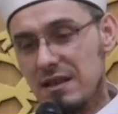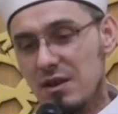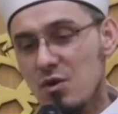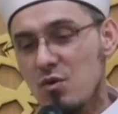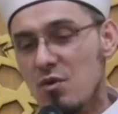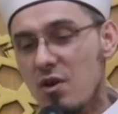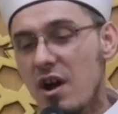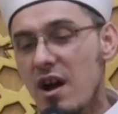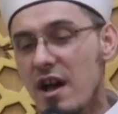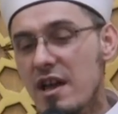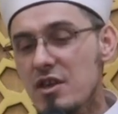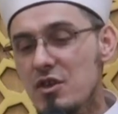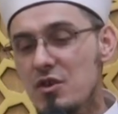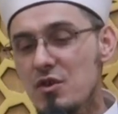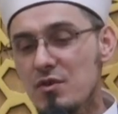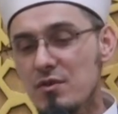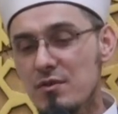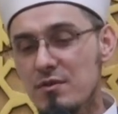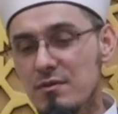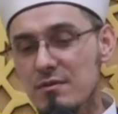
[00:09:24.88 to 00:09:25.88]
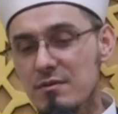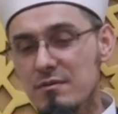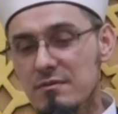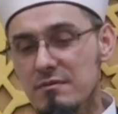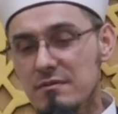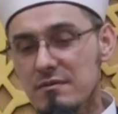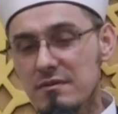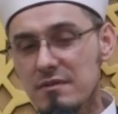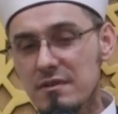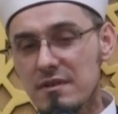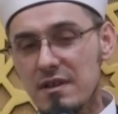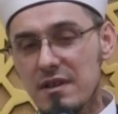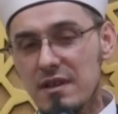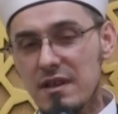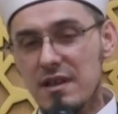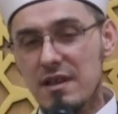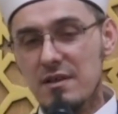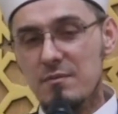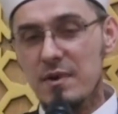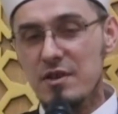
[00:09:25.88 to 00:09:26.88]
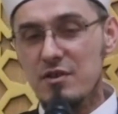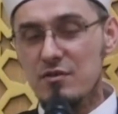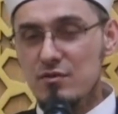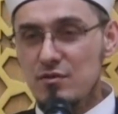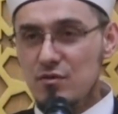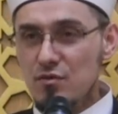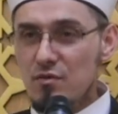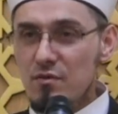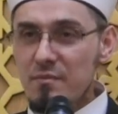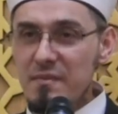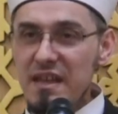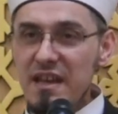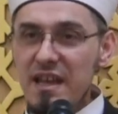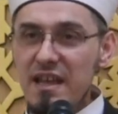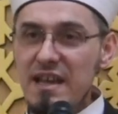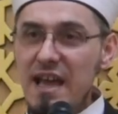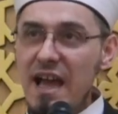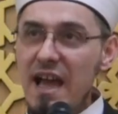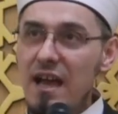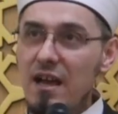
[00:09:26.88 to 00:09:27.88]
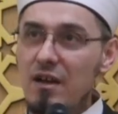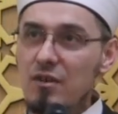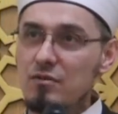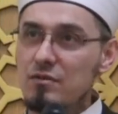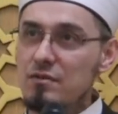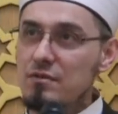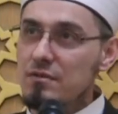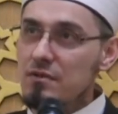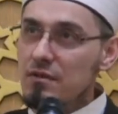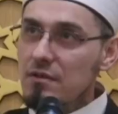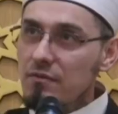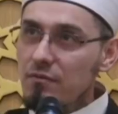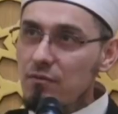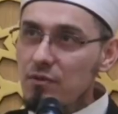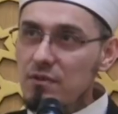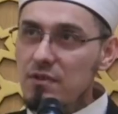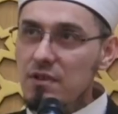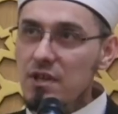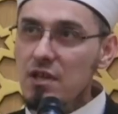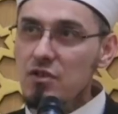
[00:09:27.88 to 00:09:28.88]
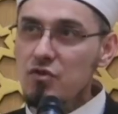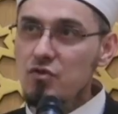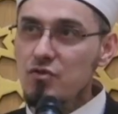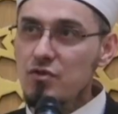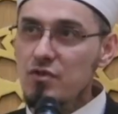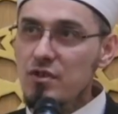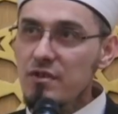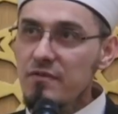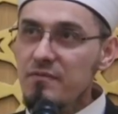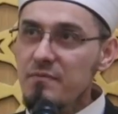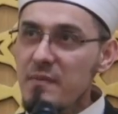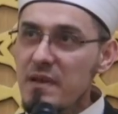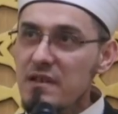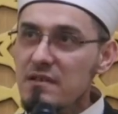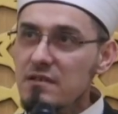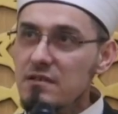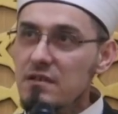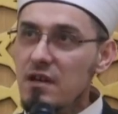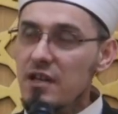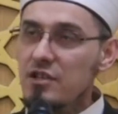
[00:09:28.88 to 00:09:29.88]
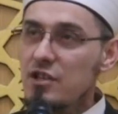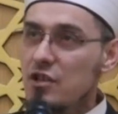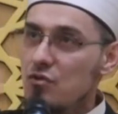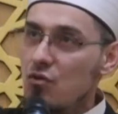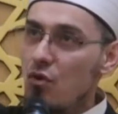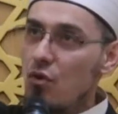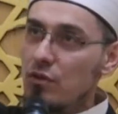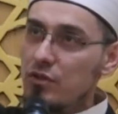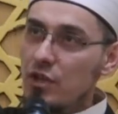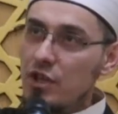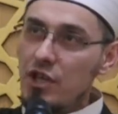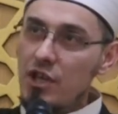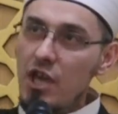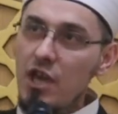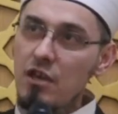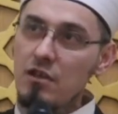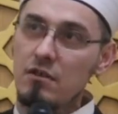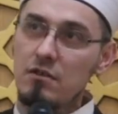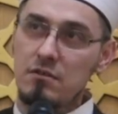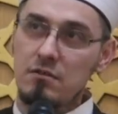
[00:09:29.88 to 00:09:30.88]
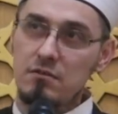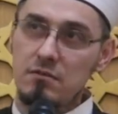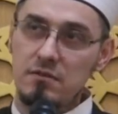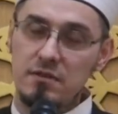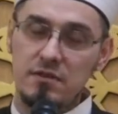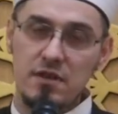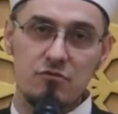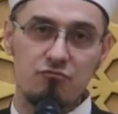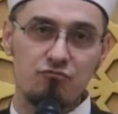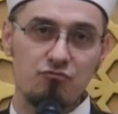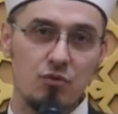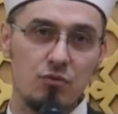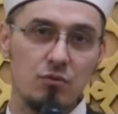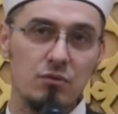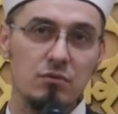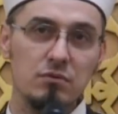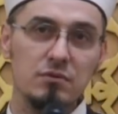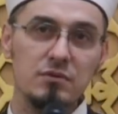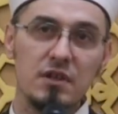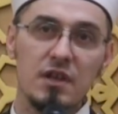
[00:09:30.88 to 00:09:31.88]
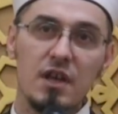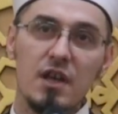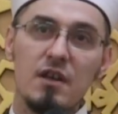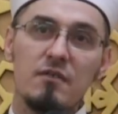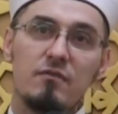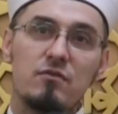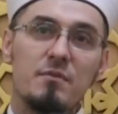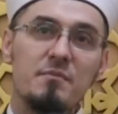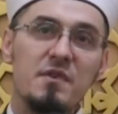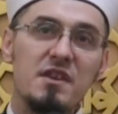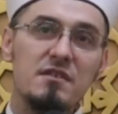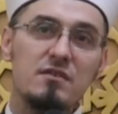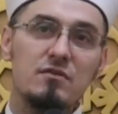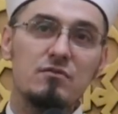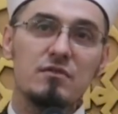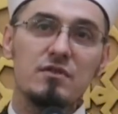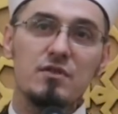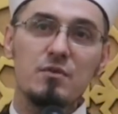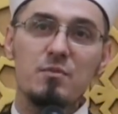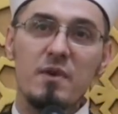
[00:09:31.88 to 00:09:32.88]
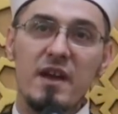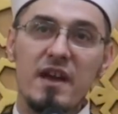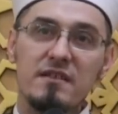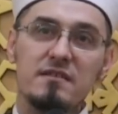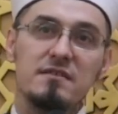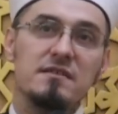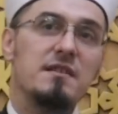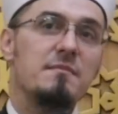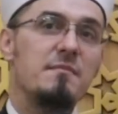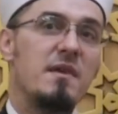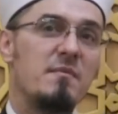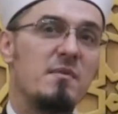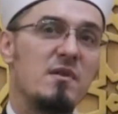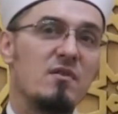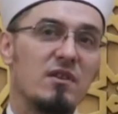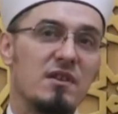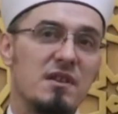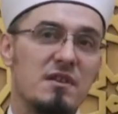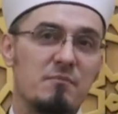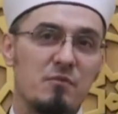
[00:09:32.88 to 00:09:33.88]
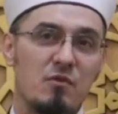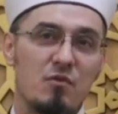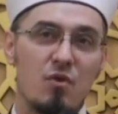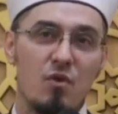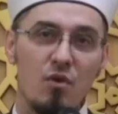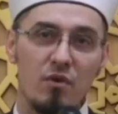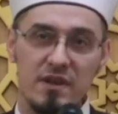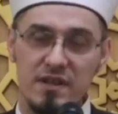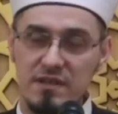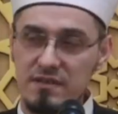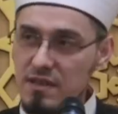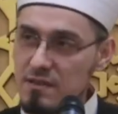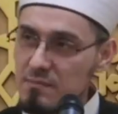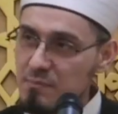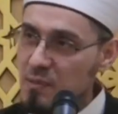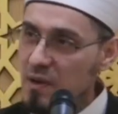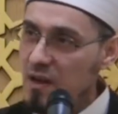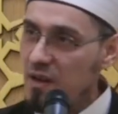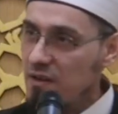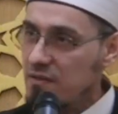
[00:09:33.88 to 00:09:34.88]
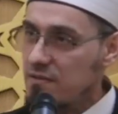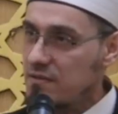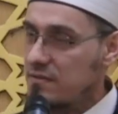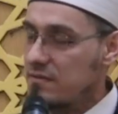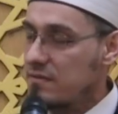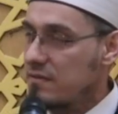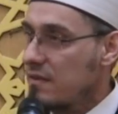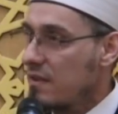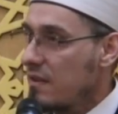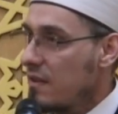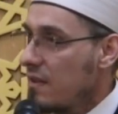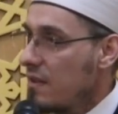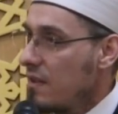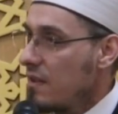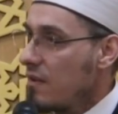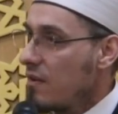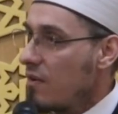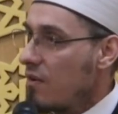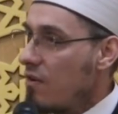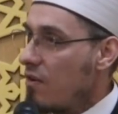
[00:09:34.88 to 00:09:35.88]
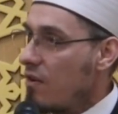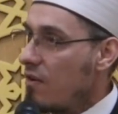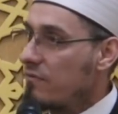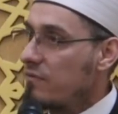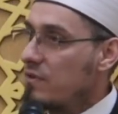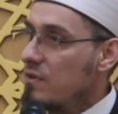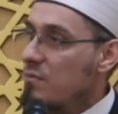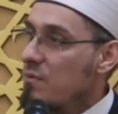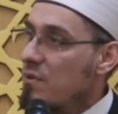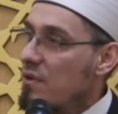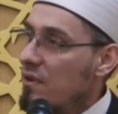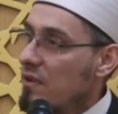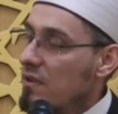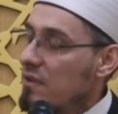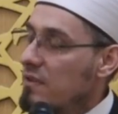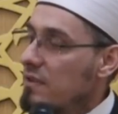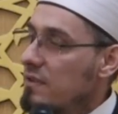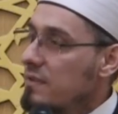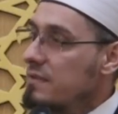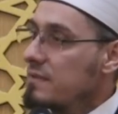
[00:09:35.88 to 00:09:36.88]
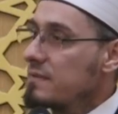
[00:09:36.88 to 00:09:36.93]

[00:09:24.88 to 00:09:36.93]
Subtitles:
Who are you when you zoom in and out for the history of mankind and all the kings that ruled from east to the west and maybe only corners and parts of the world?